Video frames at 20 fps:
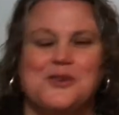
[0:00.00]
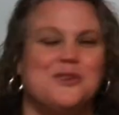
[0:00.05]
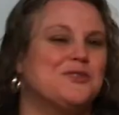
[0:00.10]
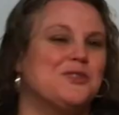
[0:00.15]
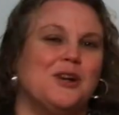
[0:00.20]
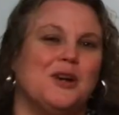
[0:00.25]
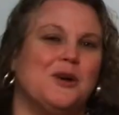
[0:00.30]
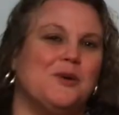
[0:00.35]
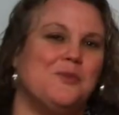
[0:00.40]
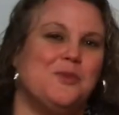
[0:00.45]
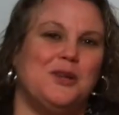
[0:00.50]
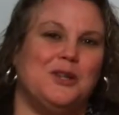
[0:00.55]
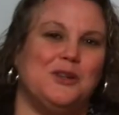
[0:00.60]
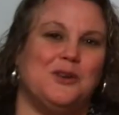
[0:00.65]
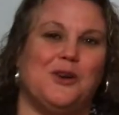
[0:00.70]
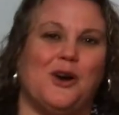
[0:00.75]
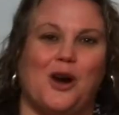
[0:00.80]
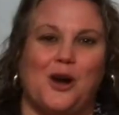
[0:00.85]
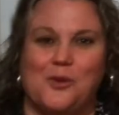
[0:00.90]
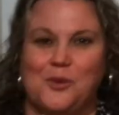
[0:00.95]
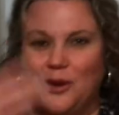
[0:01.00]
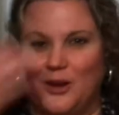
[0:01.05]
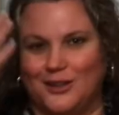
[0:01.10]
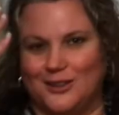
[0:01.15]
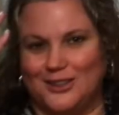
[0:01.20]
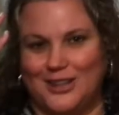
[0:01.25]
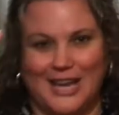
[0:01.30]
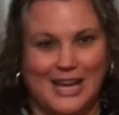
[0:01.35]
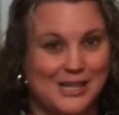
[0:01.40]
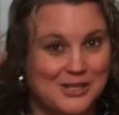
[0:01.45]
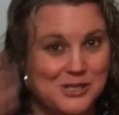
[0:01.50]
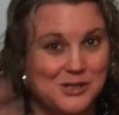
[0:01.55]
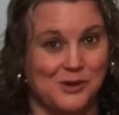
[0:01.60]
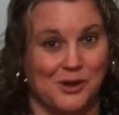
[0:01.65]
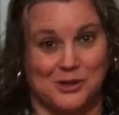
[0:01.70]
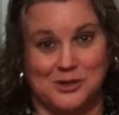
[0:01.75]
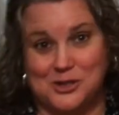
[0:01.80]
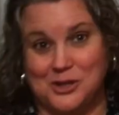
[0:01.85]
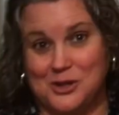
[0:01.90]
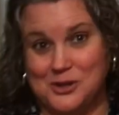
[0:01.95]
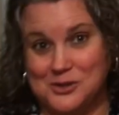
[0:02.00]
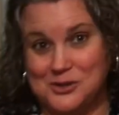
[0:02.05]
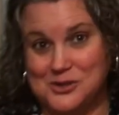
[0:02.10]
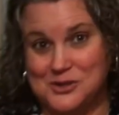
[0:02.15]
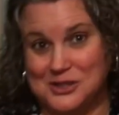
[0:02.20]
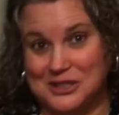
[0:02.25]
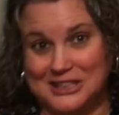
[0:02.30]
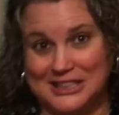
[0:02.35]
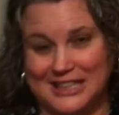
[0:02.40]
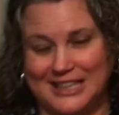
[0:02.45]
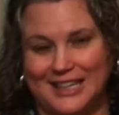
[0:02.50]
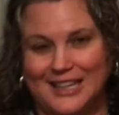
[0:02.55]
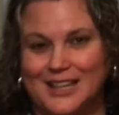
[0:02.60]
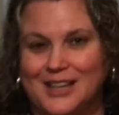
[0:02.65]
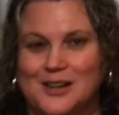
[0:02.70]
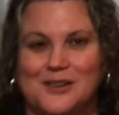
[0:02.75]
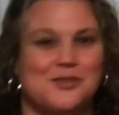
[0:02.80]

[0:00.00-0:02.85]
from our head to our toes, really,